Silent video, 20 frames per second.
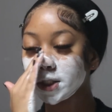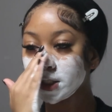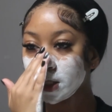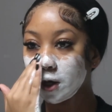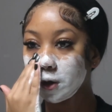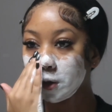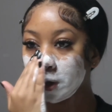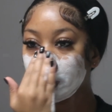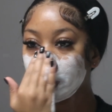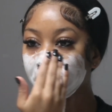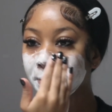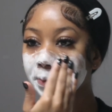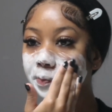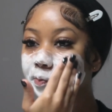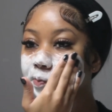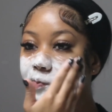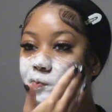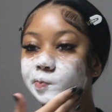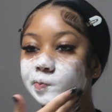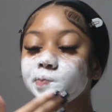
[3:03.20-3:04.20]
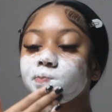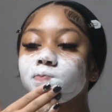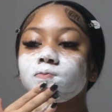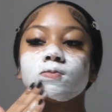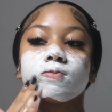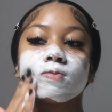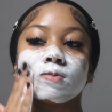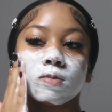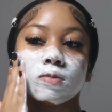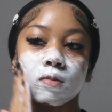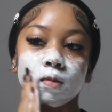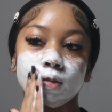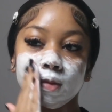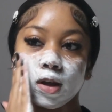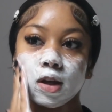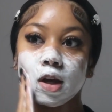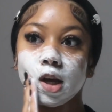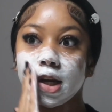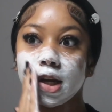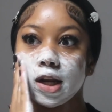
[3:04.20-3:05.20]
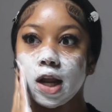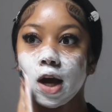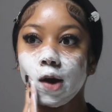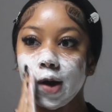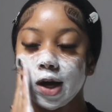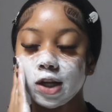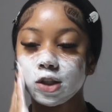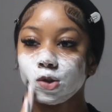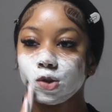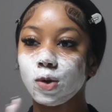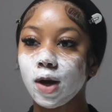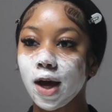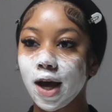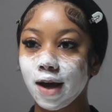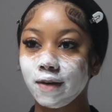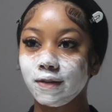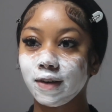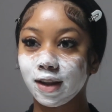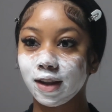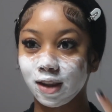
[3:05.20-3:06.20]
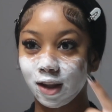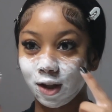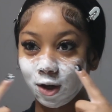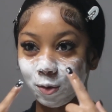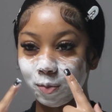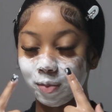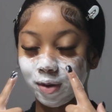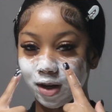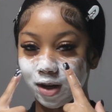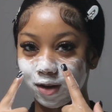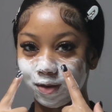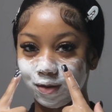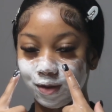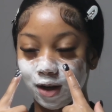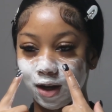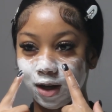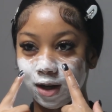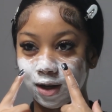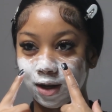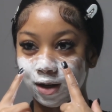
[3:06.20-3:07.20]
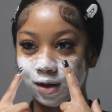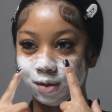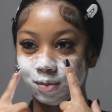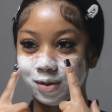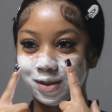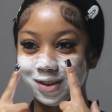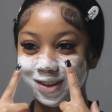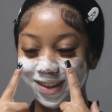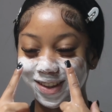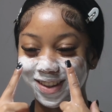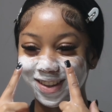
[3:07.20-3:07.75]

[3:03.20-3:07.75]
So good. Now I do have a little bit of